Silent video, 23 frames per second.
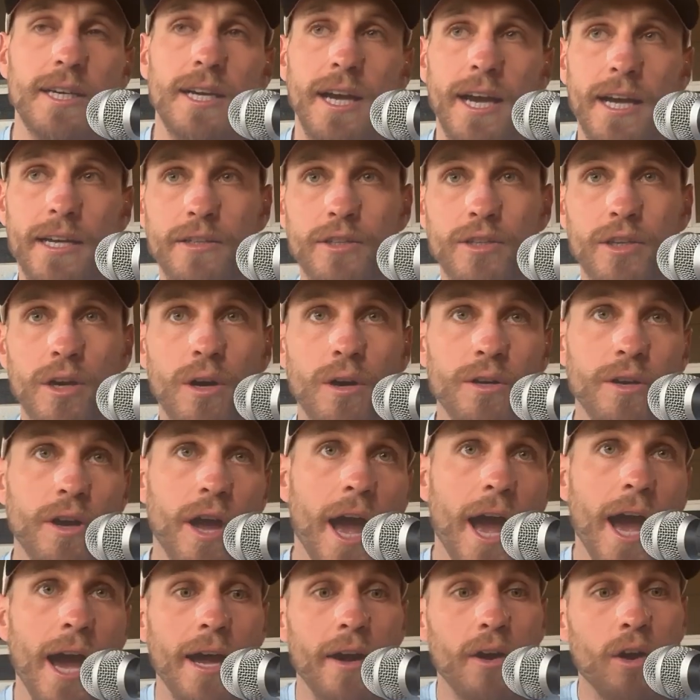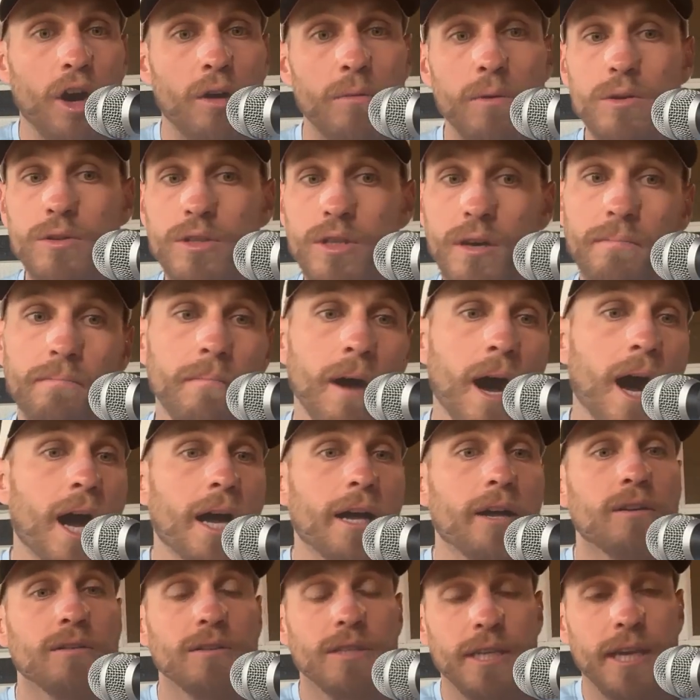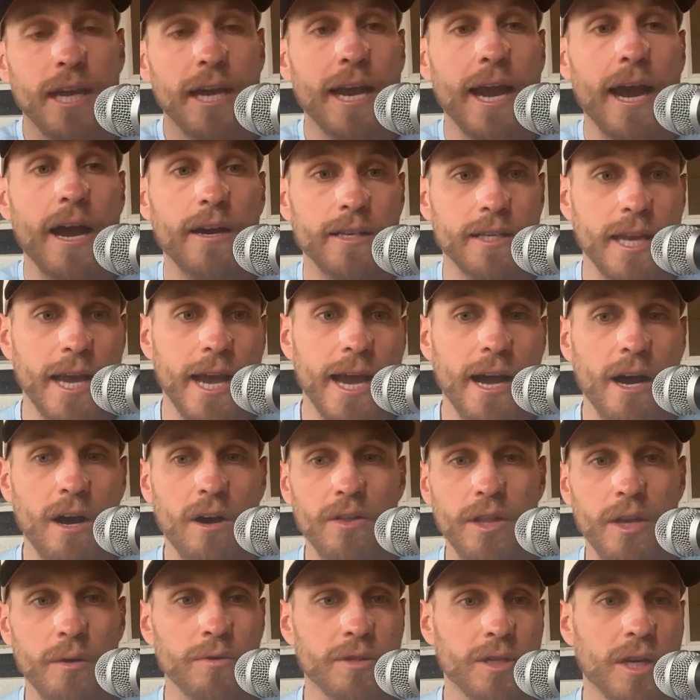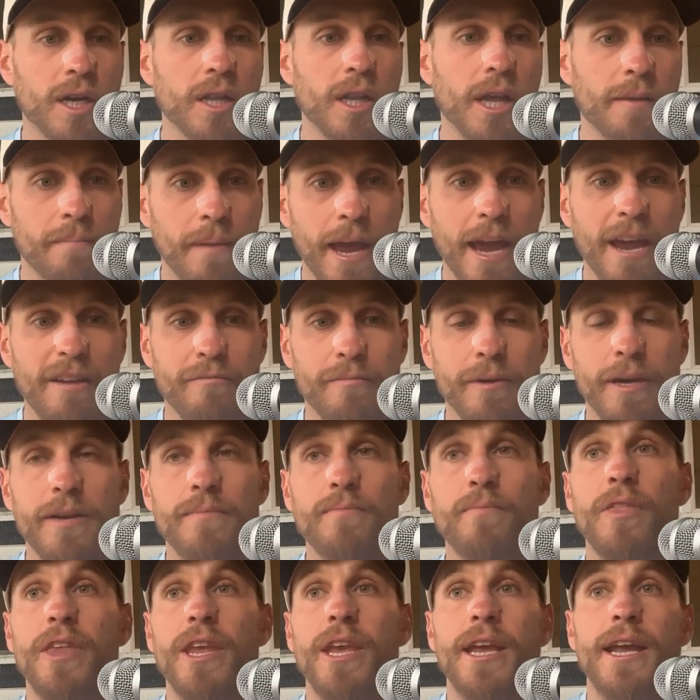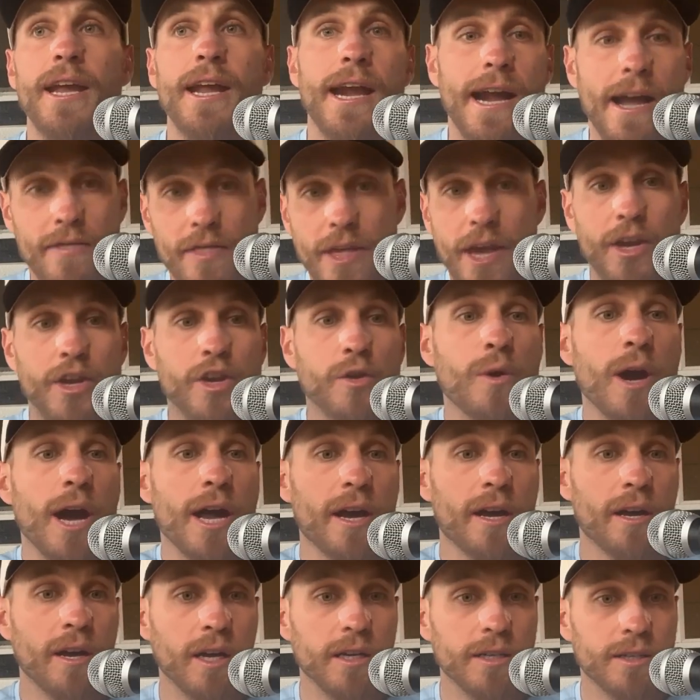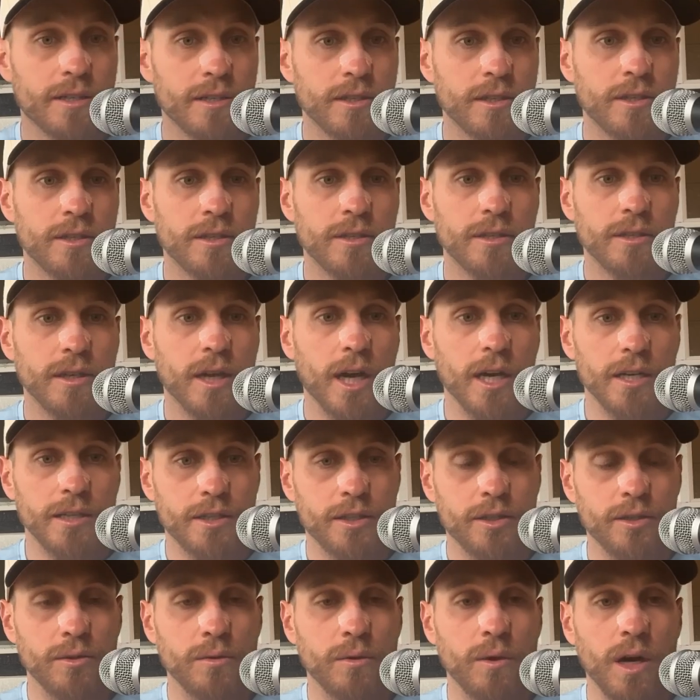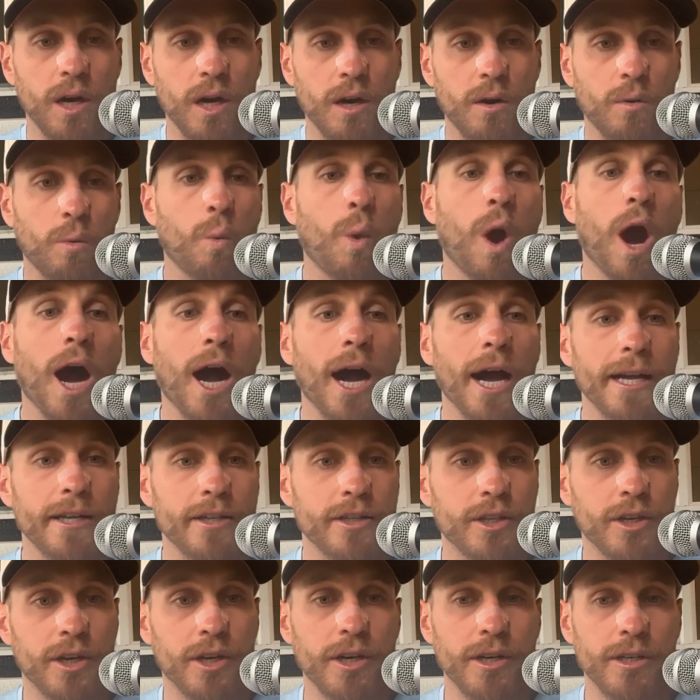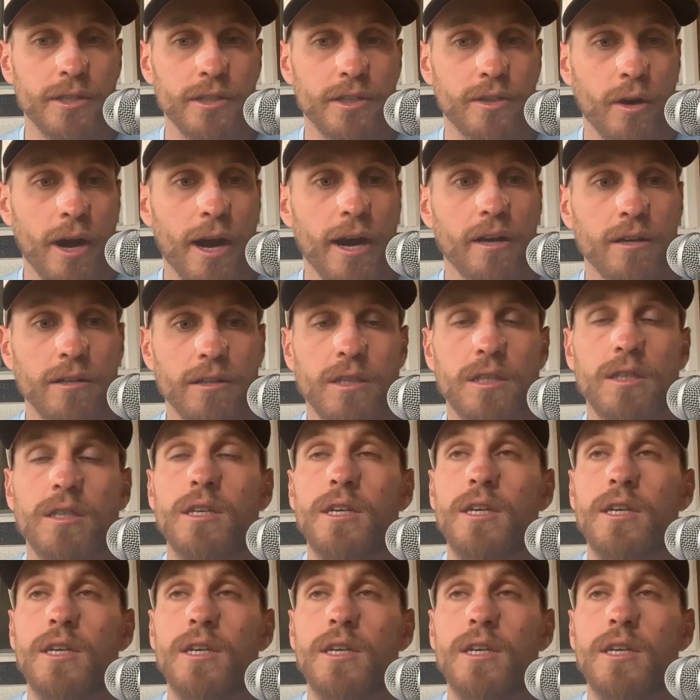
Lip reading: And so you had almost a mile to get out of town that was on like pavement. And then you headed onto wide dirt trails.